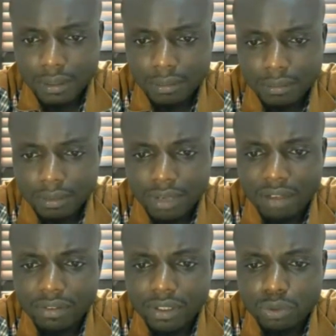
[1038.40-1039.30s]
if you
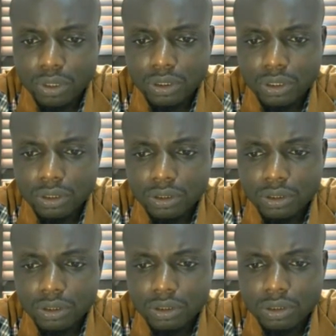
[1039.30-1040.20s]
have any
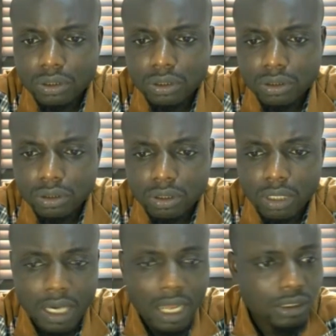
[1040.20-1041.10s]
questions, you can
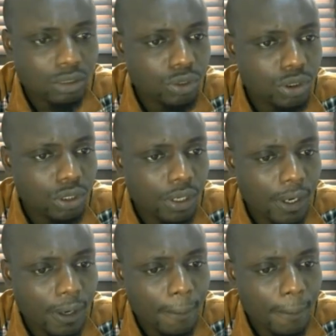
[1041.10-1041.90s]
ask a question here.